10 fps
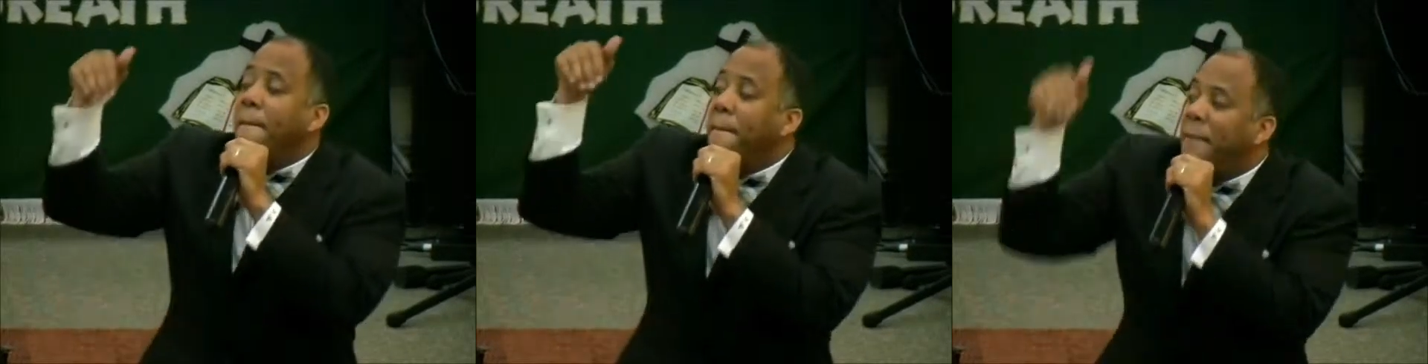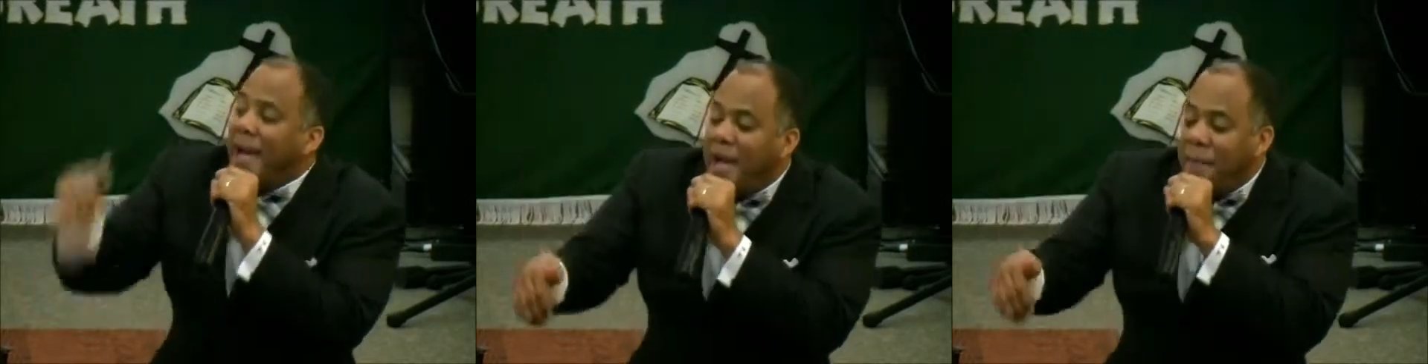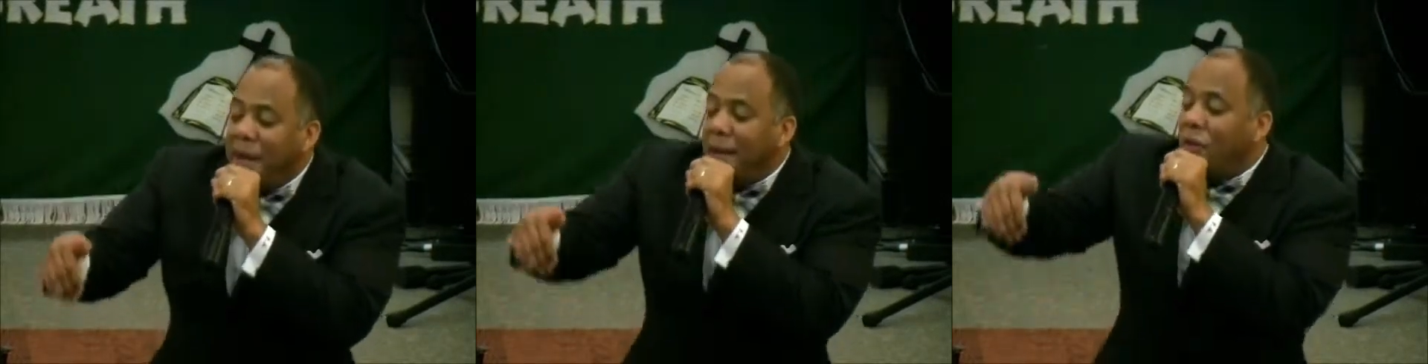
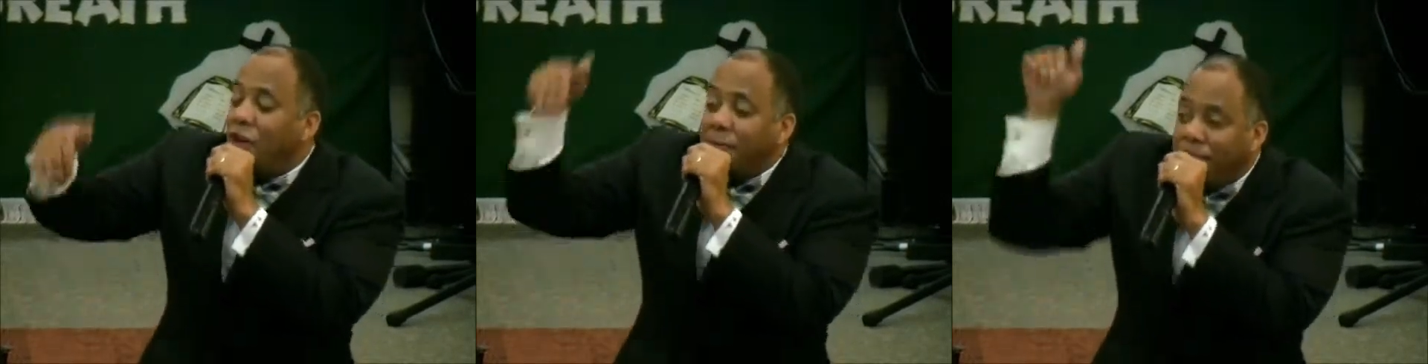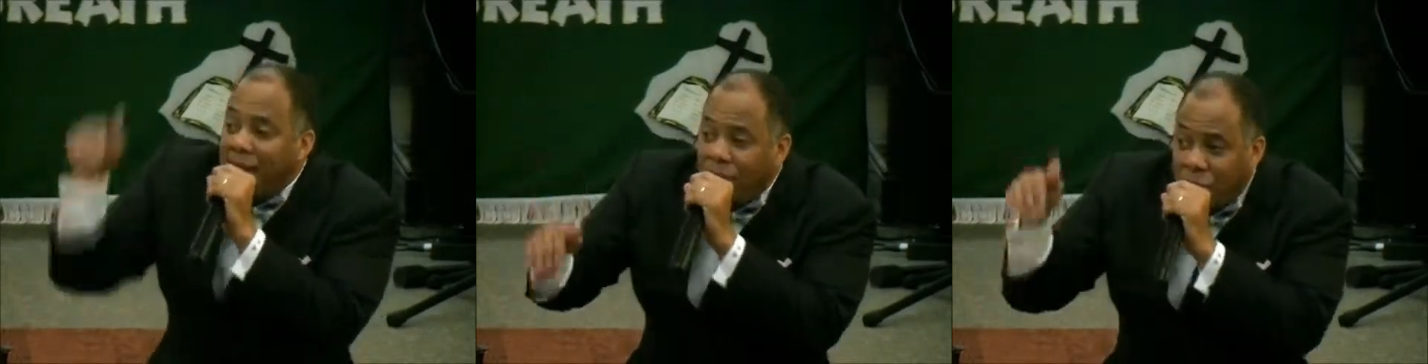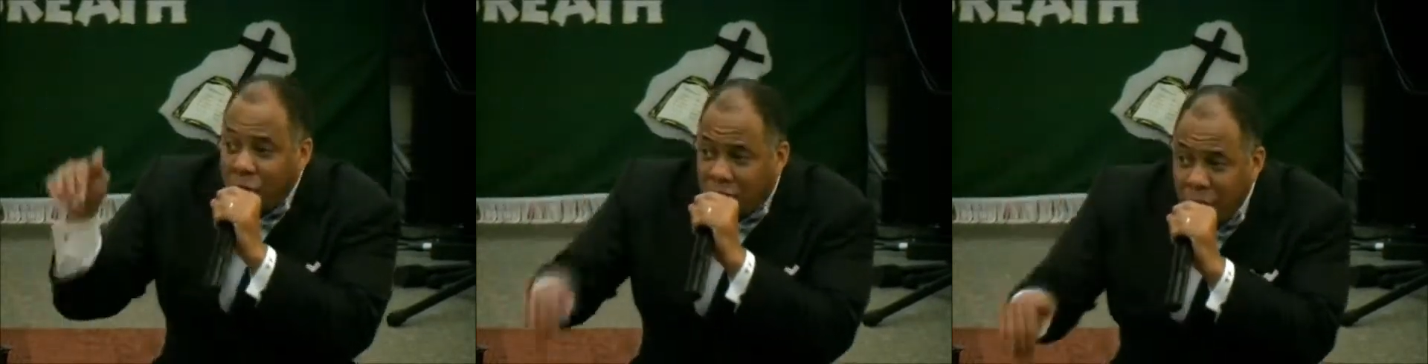Baby, you've been
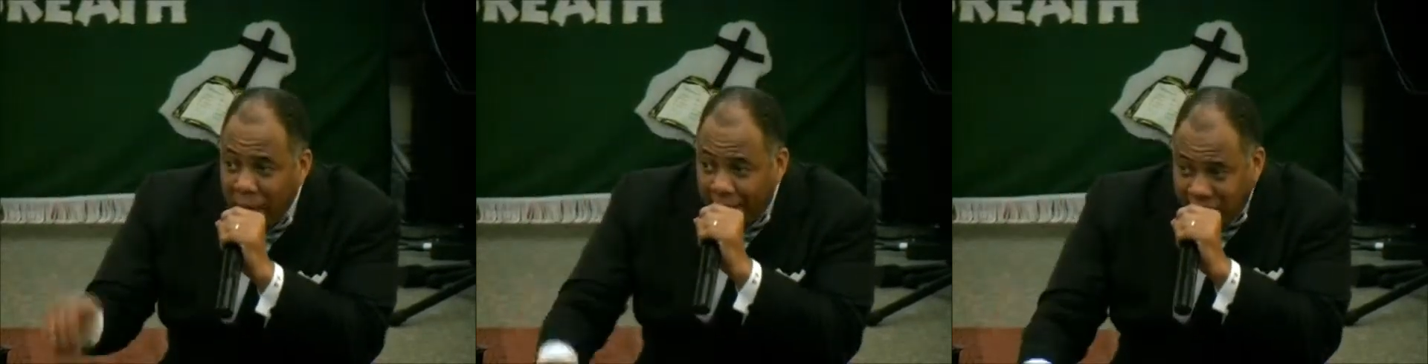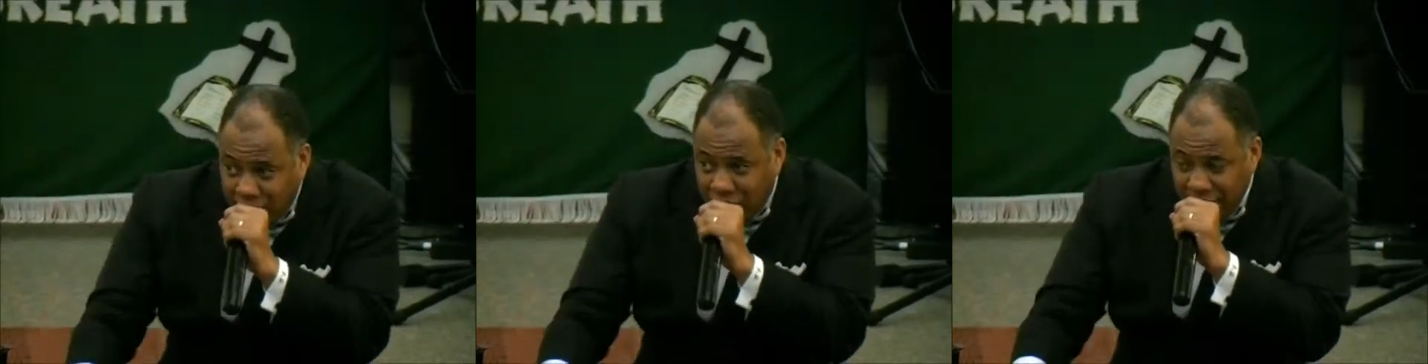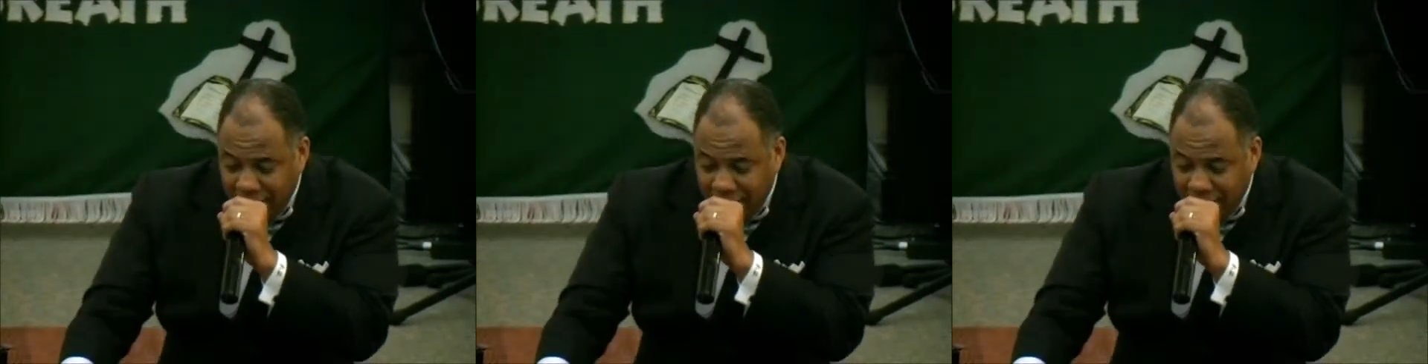through too much